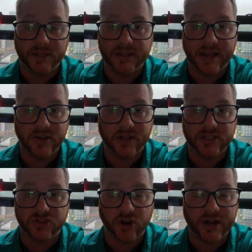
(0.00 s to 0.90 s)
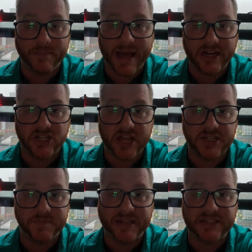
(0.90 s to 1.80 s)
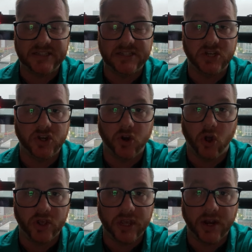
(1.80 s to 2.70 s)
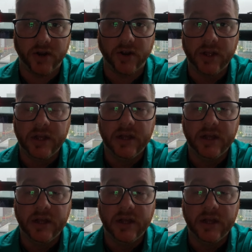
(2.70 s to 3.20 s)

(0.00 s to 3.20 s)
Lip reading: McDaniel has tried to manage that as best as he could all year.